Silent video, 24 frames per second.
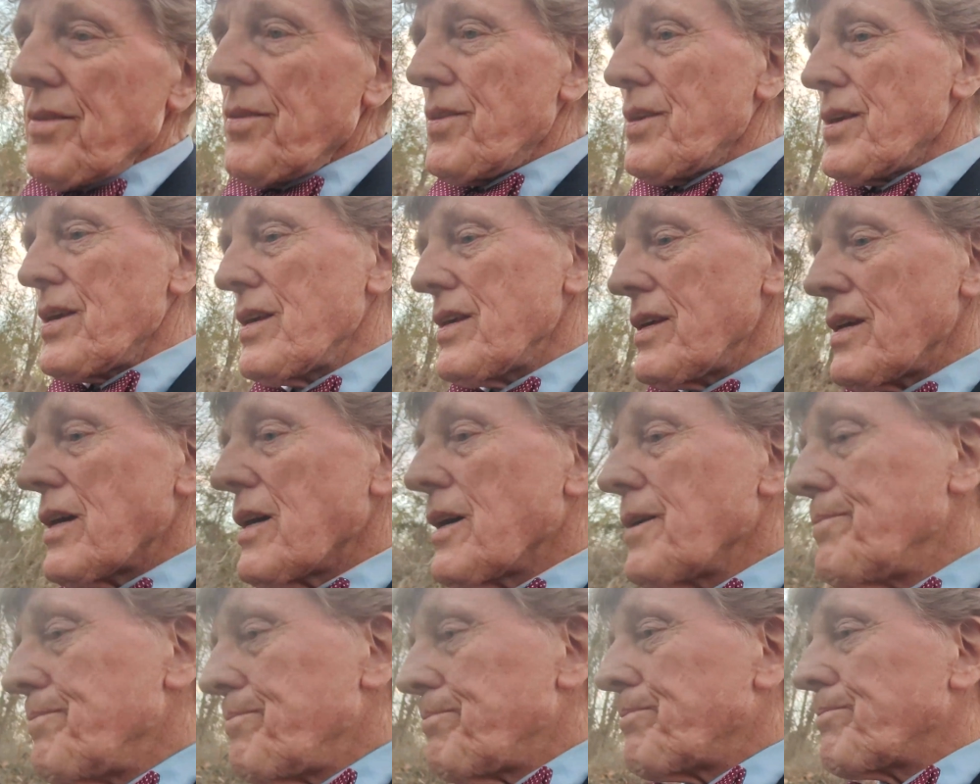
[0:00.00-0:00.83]
The
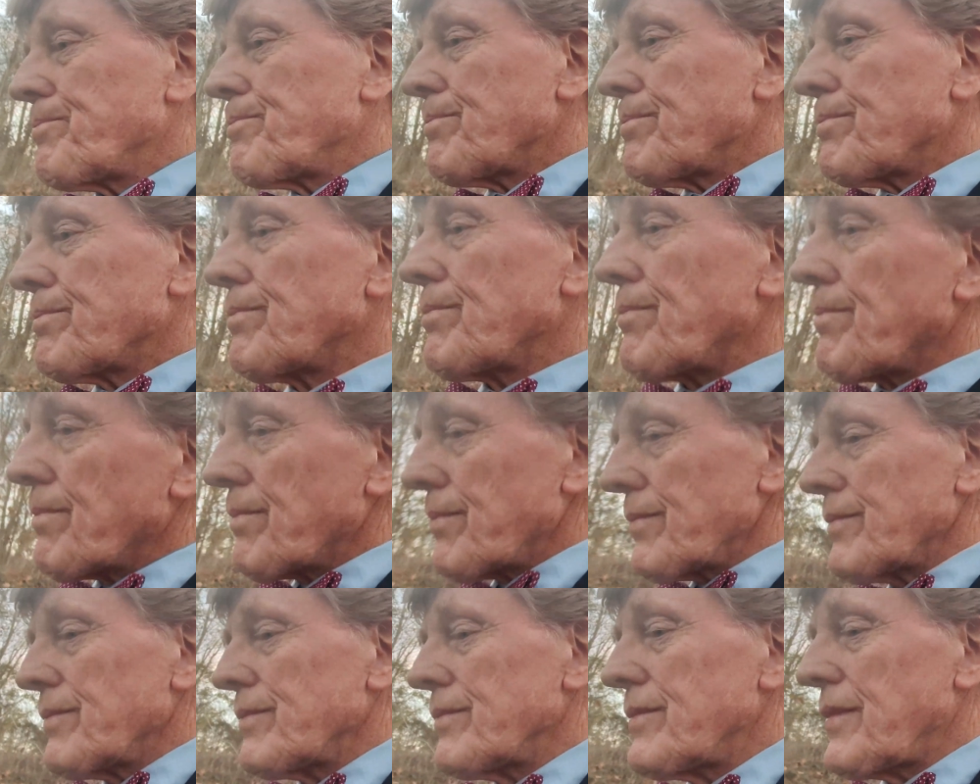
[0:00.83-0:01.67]
uh,
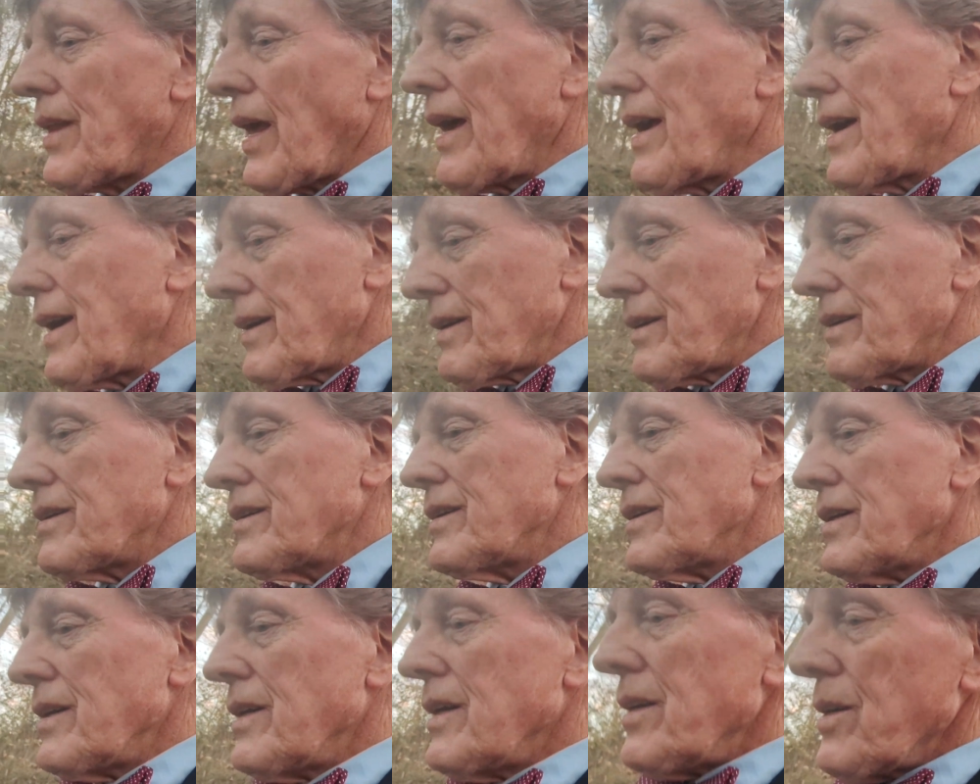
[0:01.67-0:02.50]
day
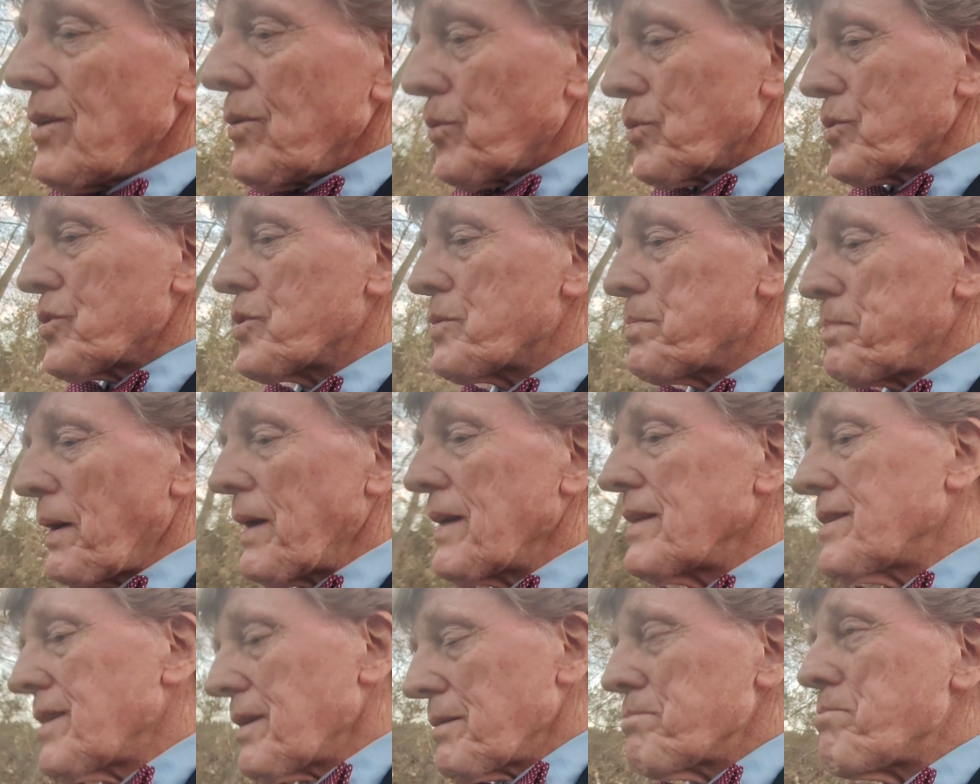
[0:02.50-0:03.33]
was
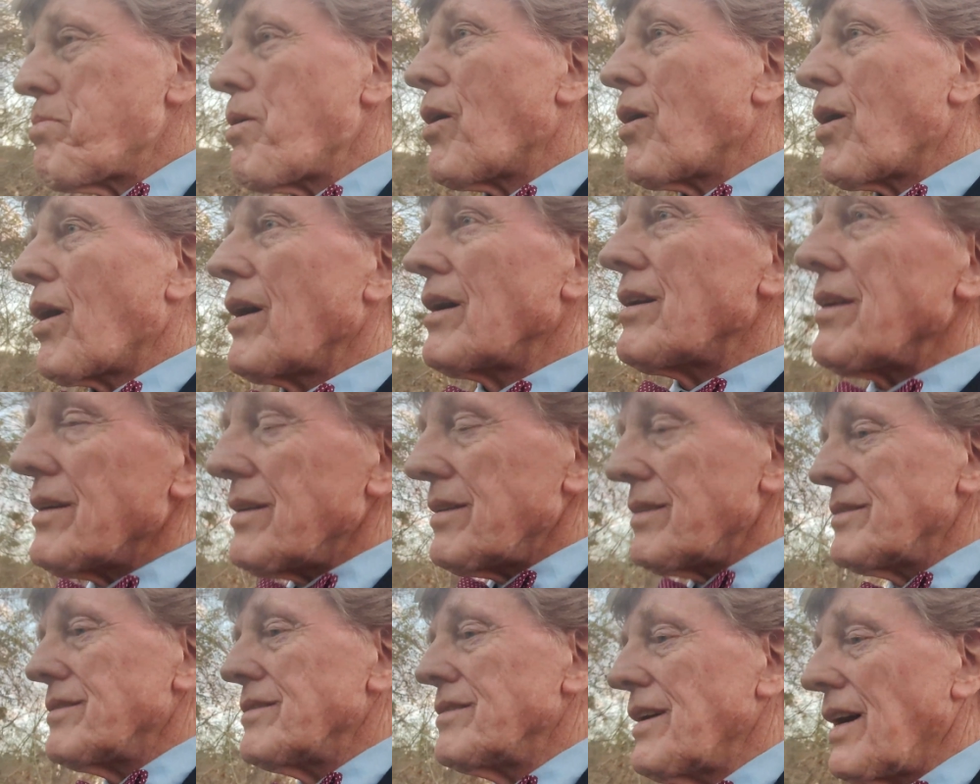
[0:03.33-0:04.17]
spent in part
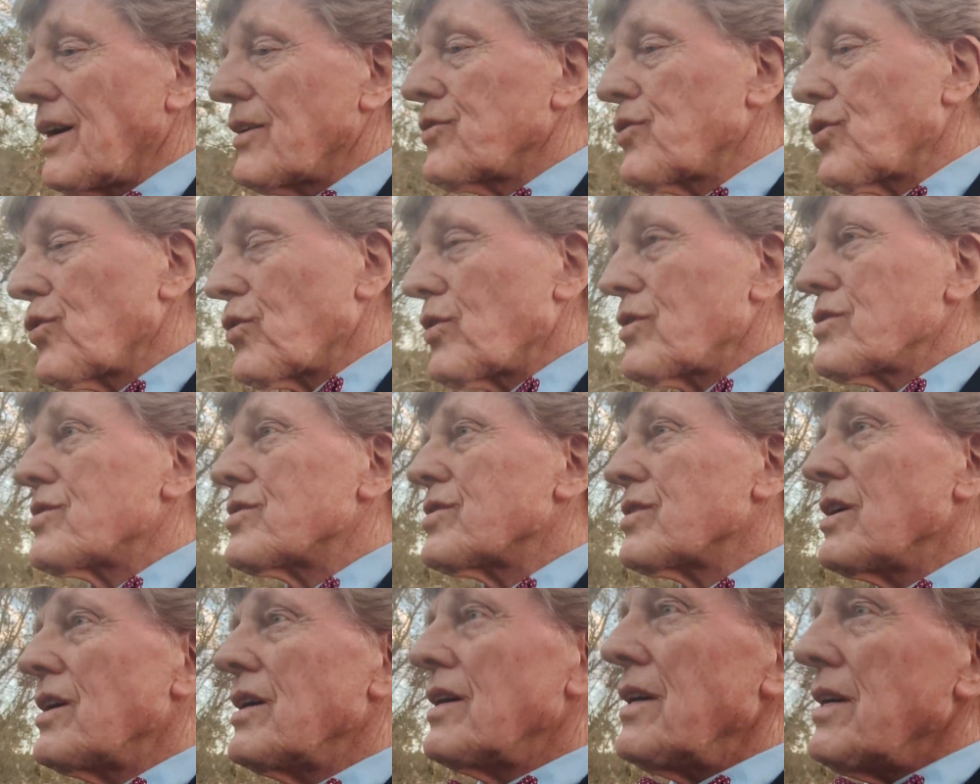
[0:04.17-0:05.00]

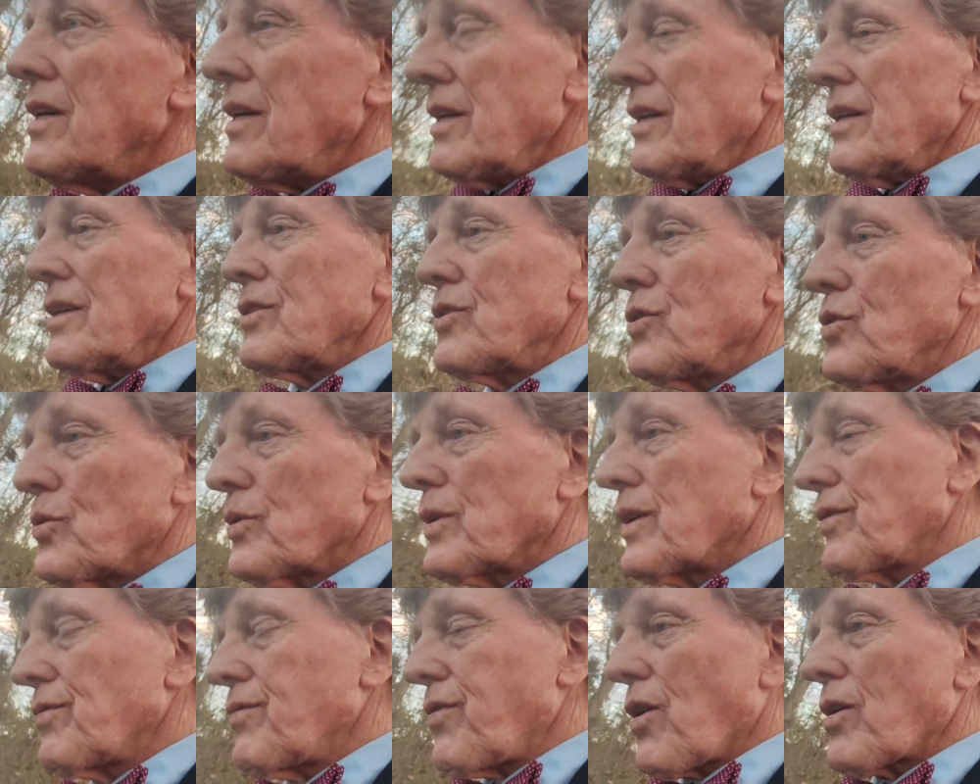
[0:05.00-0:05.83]
outdoors
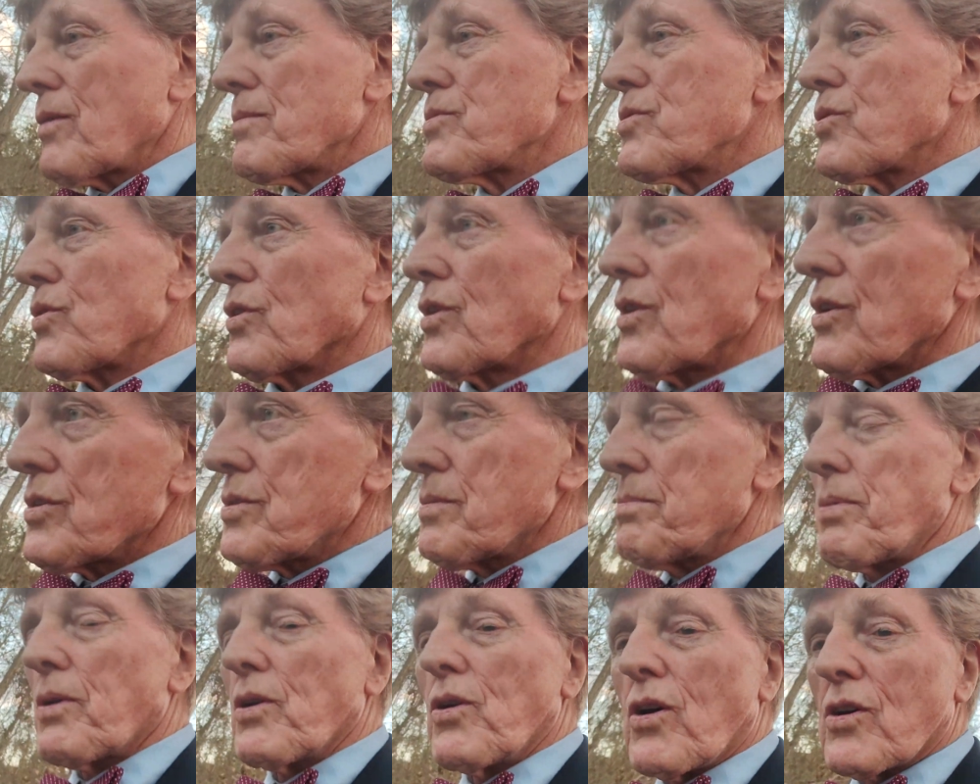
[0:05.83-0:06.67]
doing farm
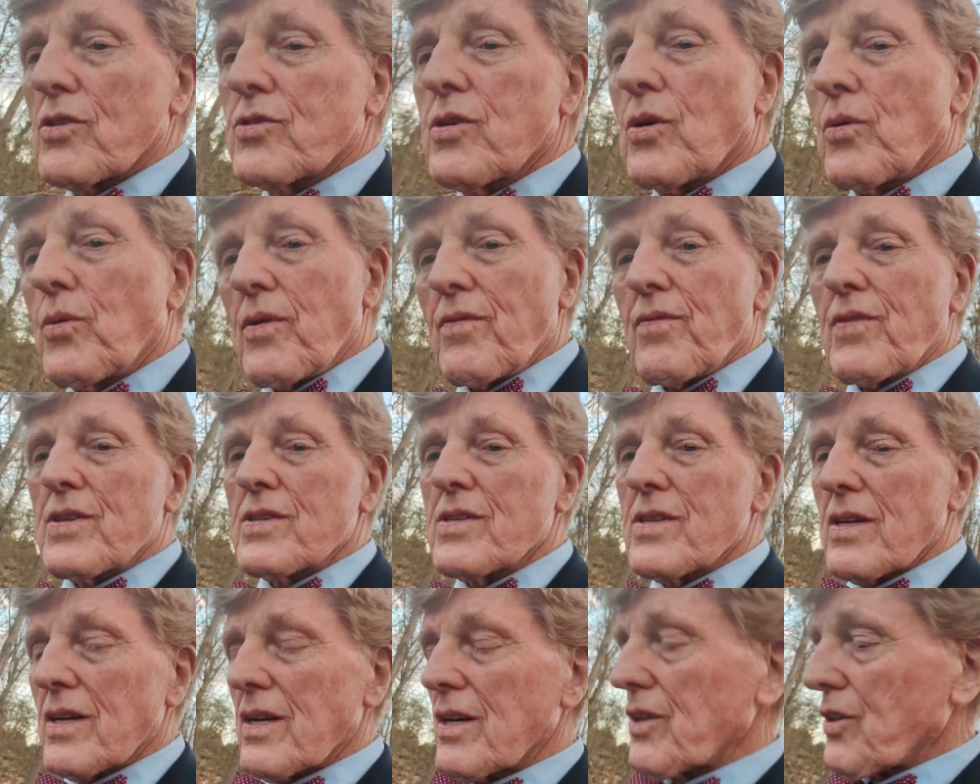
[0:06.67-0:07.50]
chores, but also we
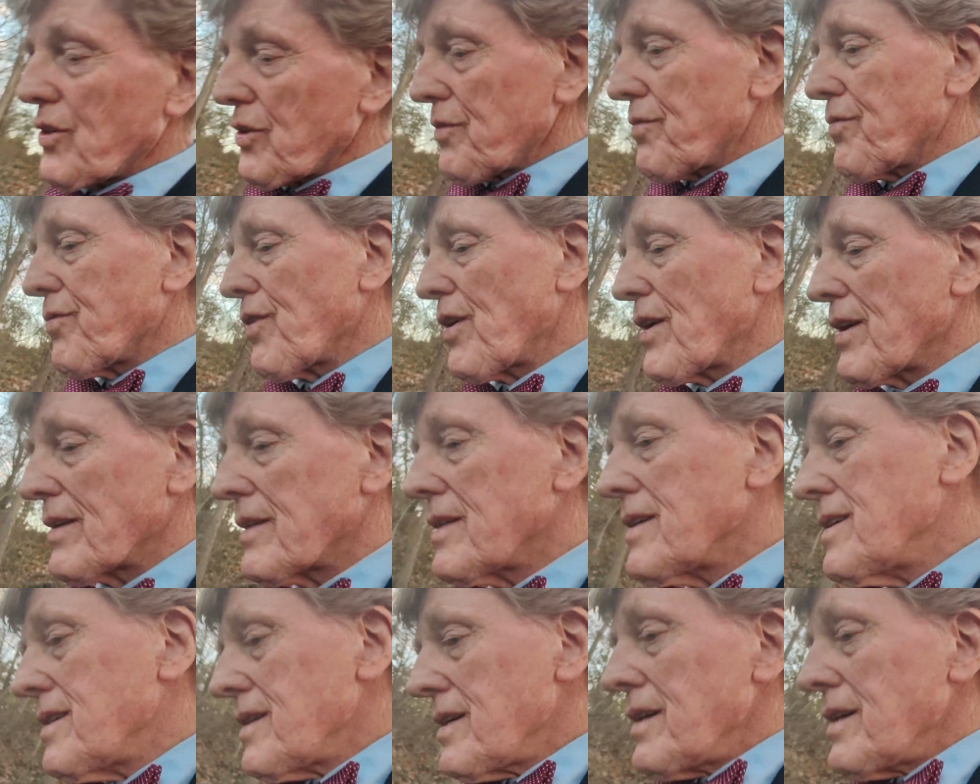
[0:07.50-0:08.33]
visited a good friend